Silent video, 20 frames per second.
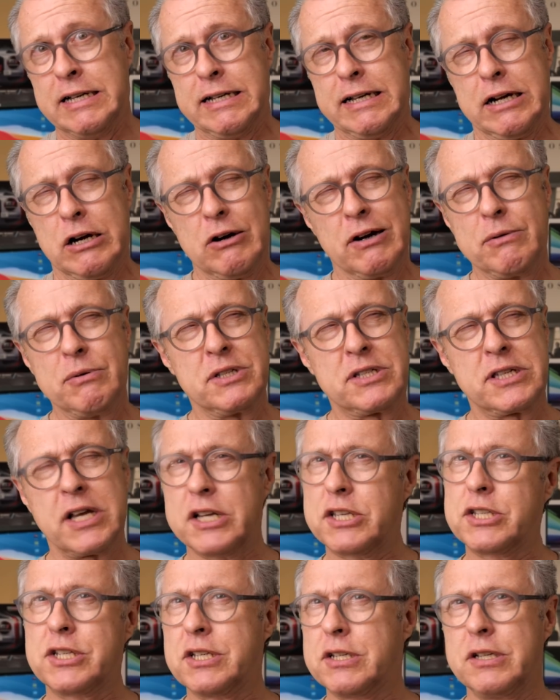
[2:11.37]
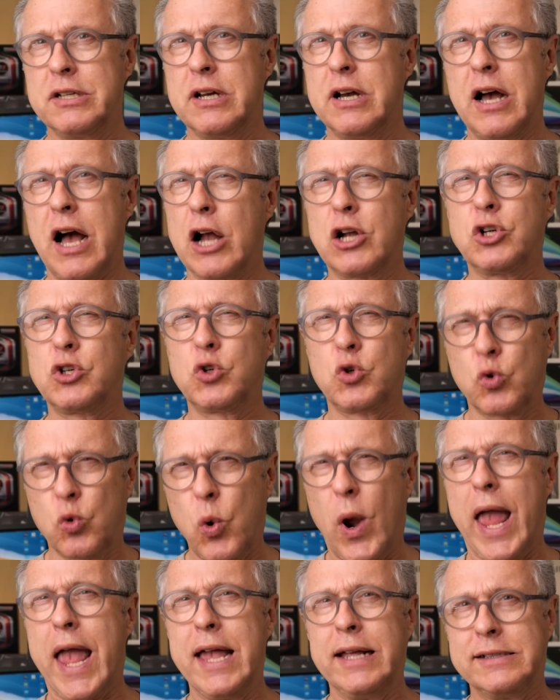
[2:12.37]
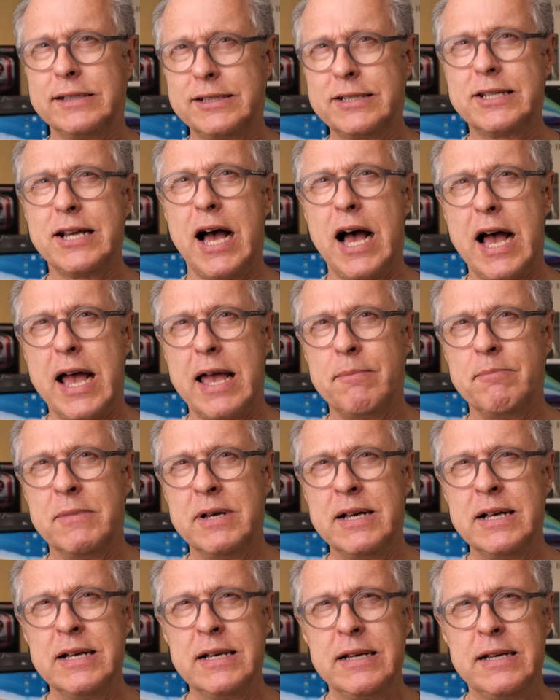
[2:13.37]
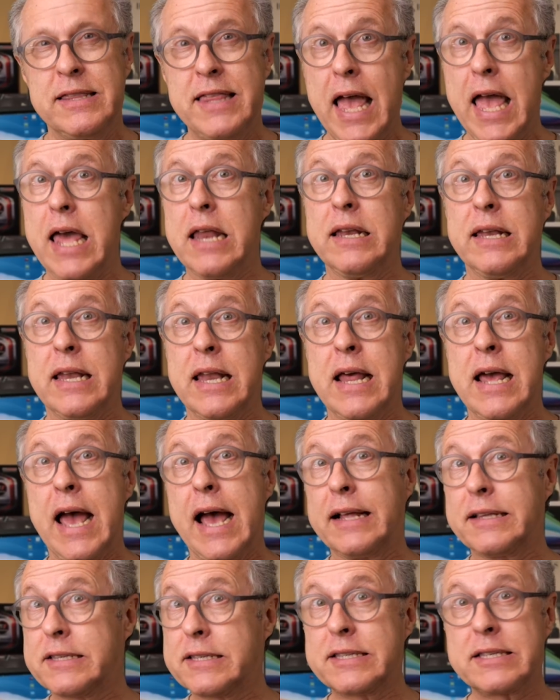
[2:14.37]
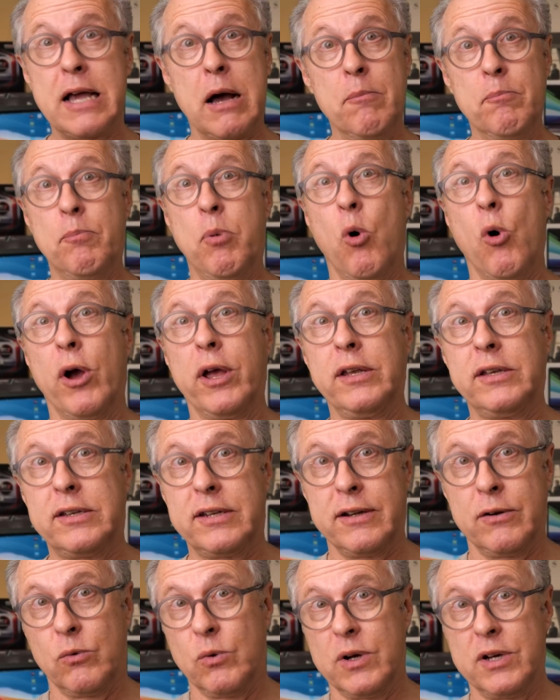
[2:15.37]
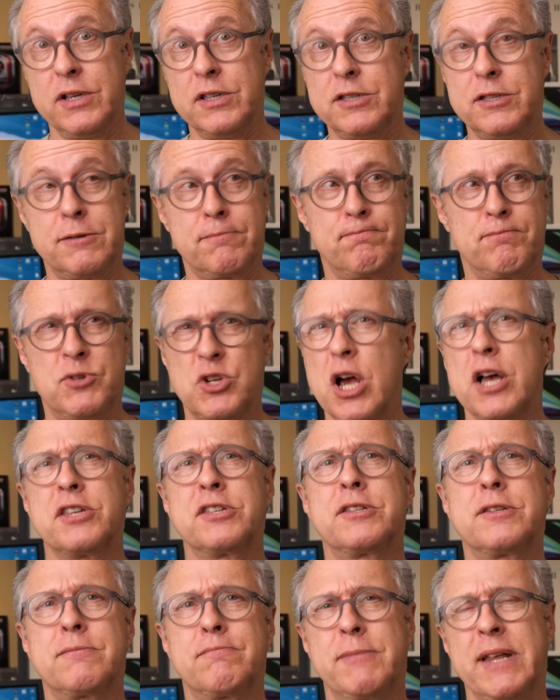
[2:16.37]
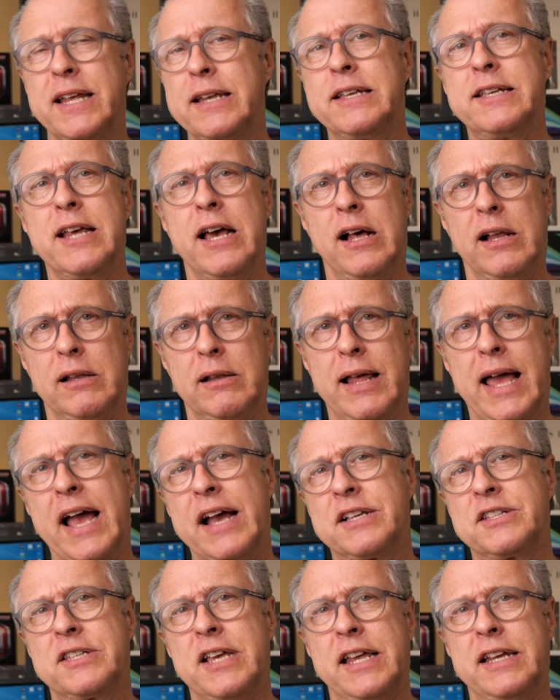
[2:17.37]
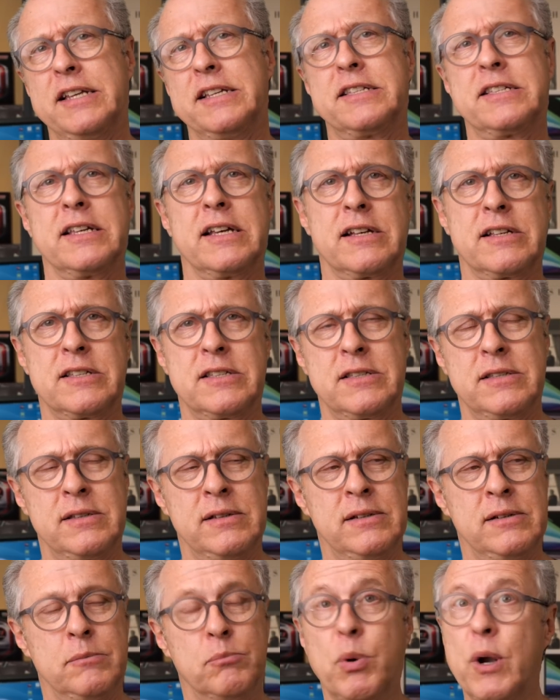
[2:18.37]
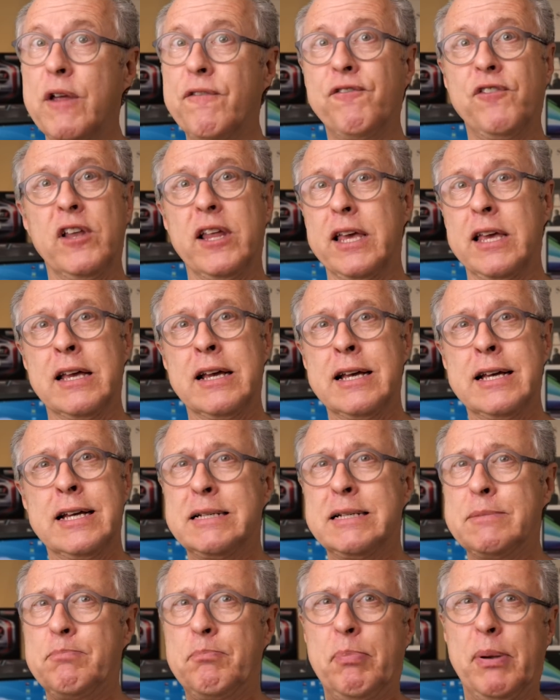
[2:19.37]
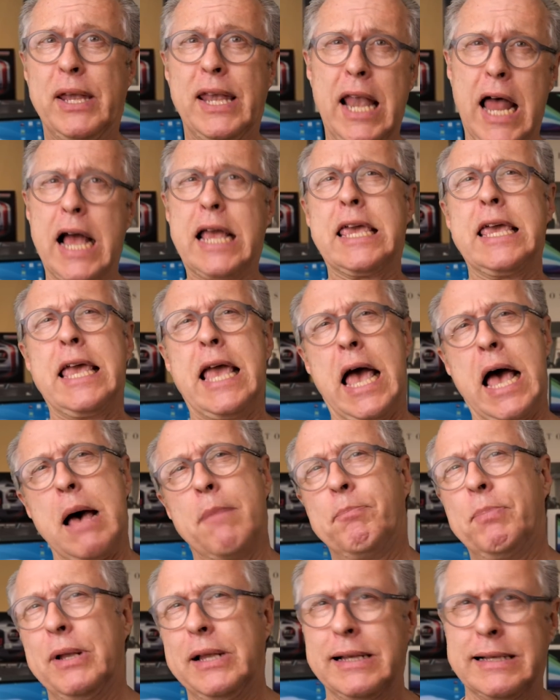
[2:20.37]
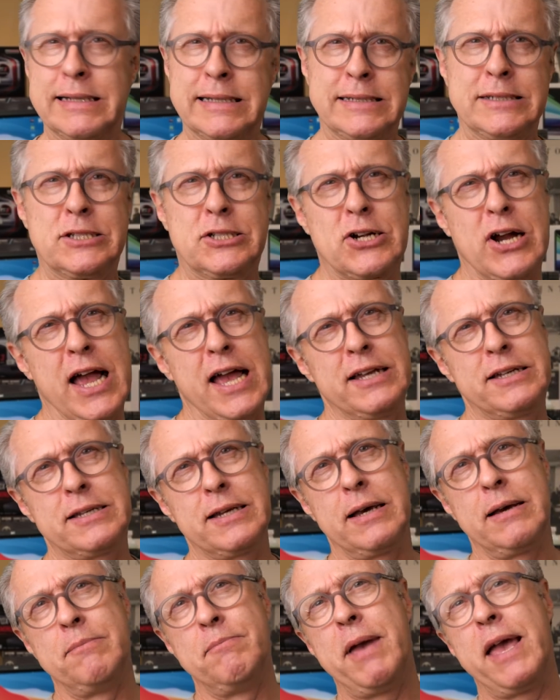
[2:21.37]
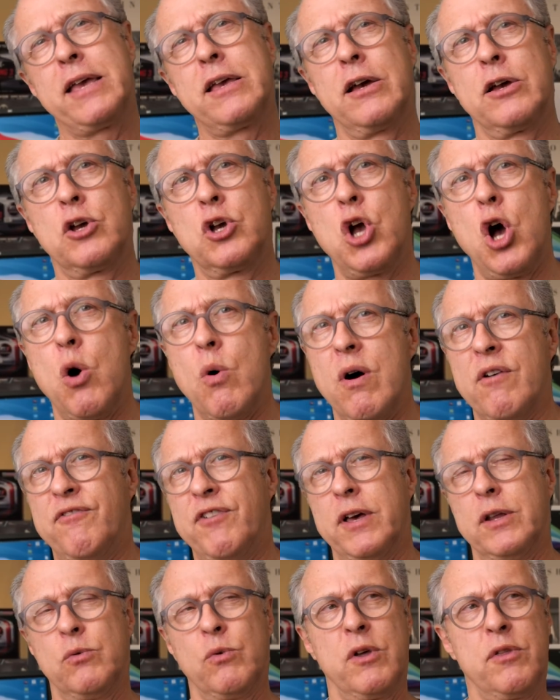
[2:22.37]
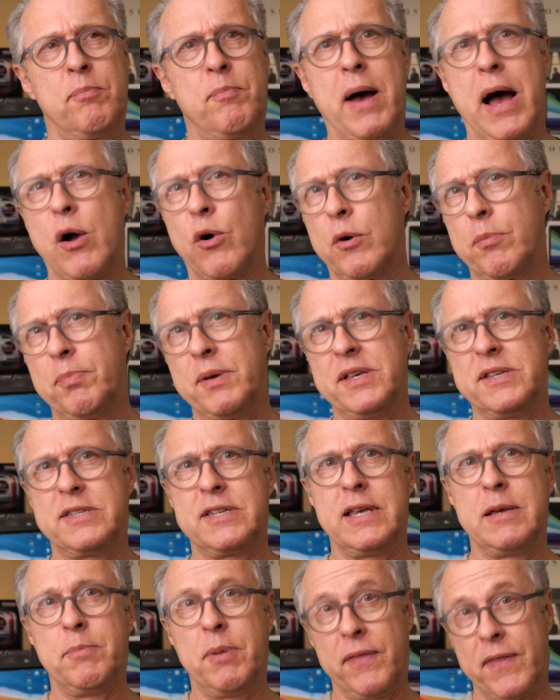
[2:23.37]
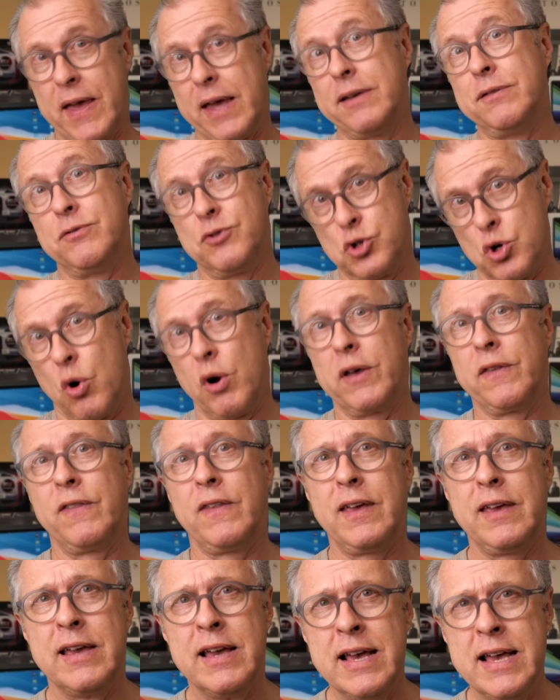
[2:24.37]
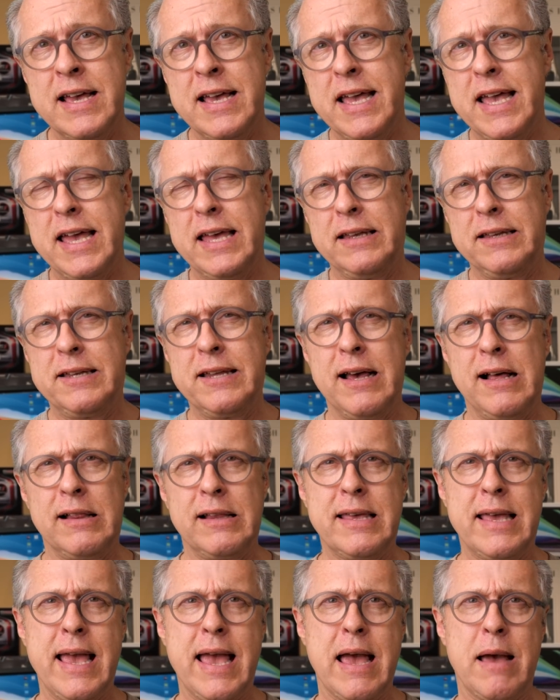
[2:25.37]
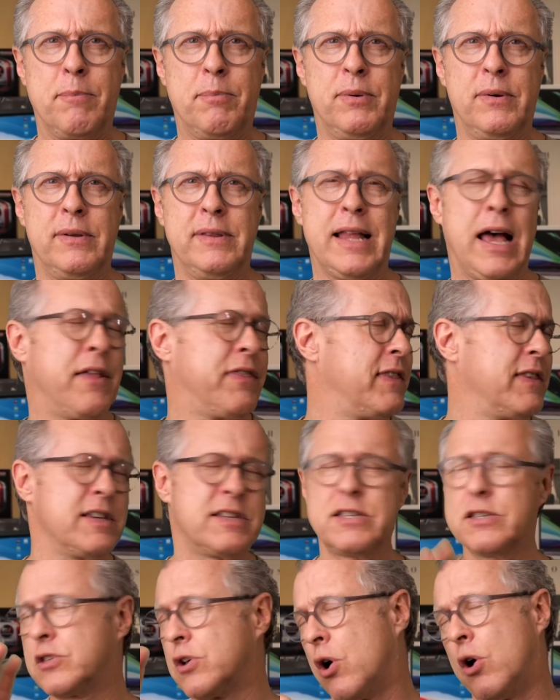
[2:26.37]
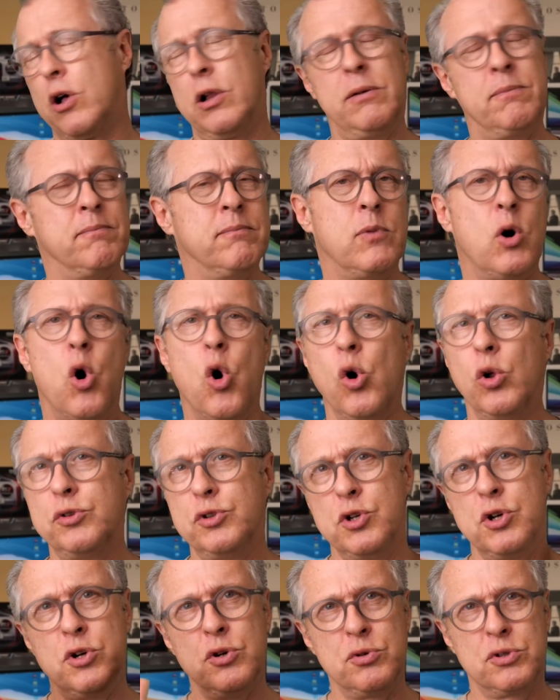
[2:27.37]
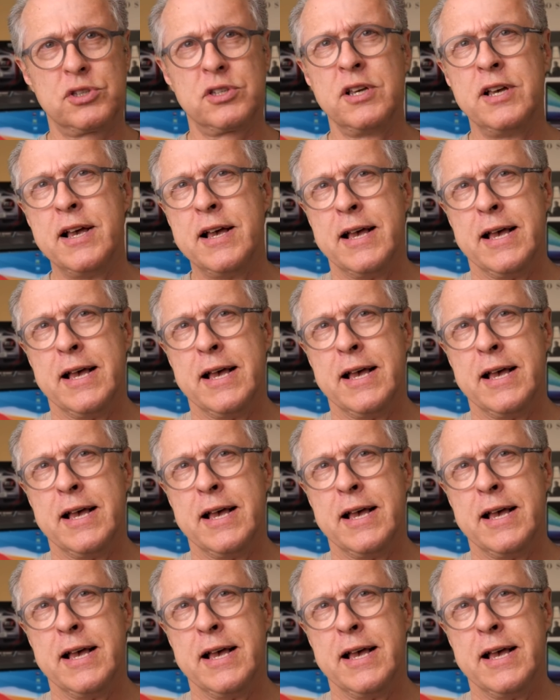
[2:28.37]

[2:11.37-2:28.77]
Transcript: Oh, it was such a great time. Then, at some point, it was just Intel X86. Briefly, plucky Apple tried to make a go of it with PowerPC, but then joined the Intel camp. Now, this is all old news.